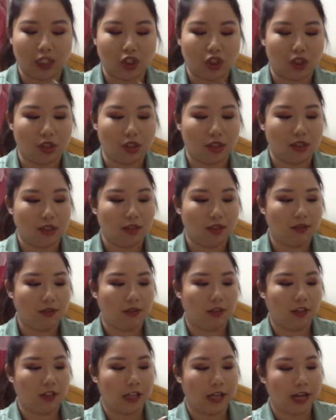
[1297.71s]
It's just
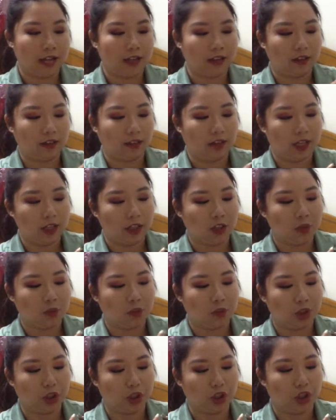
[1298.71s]
that the
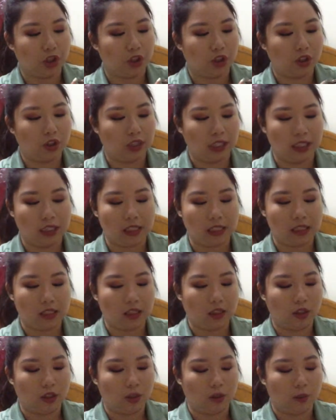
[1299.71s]
Lancome Le Curl is
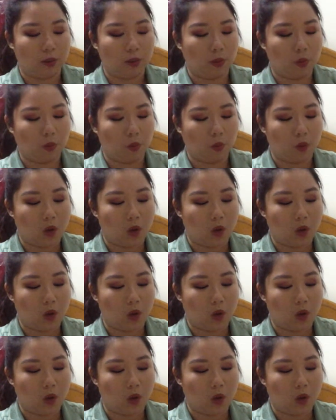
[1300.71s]
a little bit